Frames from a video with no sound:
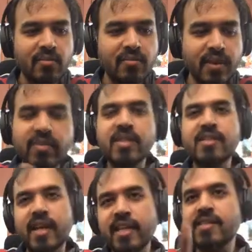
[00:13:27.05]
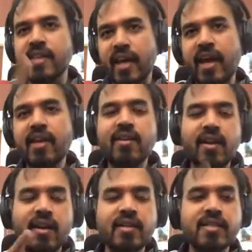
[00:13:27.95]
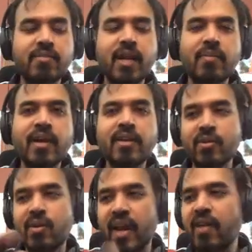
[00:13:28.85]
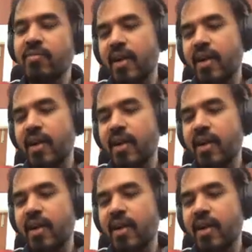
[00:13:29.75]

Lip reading: we will study this again in subtyping, and you'll have